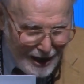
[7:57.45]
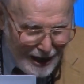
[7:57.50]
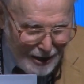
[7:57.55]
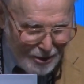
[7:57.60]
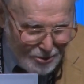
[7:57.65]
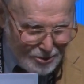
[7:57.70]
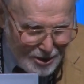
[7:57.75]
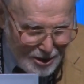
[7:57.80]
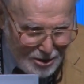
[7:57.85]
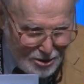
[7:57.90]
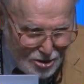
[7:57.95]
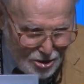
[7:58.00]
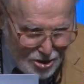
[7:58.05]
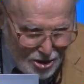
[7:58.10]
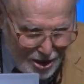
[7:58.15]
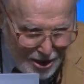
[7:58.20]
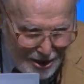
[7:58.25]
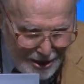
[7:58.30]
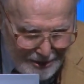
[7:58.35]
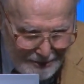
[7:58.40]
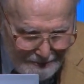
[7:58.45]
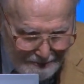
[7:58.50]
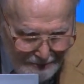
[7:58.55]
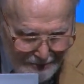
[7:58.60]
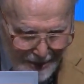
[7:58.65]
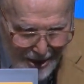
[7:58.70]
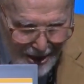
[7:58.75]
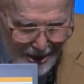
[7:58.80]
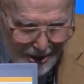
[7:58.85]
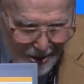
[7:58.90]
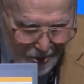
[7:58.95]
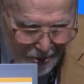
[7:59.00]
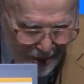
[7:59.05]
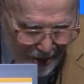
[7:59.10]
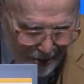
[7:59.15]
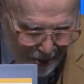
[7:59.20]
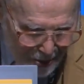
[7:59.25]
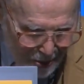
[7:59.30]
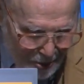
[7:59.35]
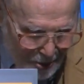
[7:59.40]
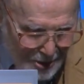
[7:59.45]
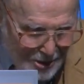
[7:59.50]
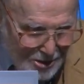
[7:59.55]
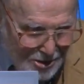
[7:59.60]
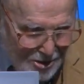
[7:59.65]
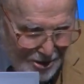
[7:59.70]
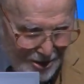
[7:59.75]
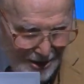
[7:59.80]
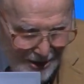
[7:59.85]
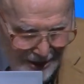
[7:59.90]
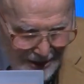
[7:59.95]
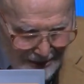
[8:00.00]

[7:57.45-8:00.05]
out its, whether it was